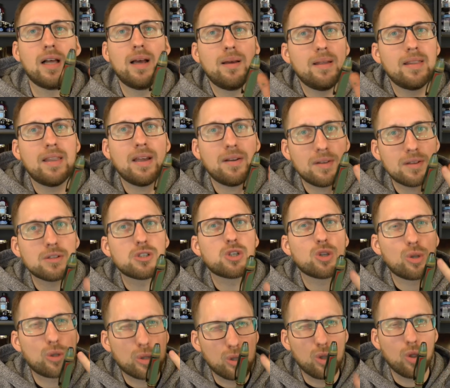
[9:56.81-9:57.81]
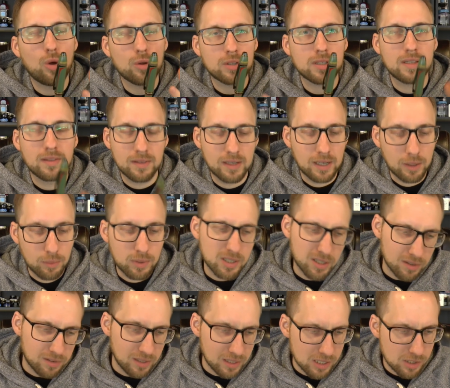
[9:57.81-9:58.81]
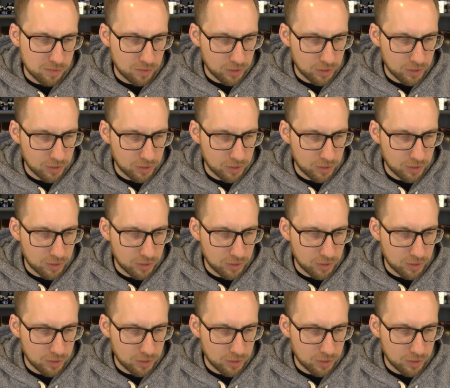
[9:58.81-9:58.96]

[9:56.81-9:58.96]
Uh, there's a lot in there, which I think is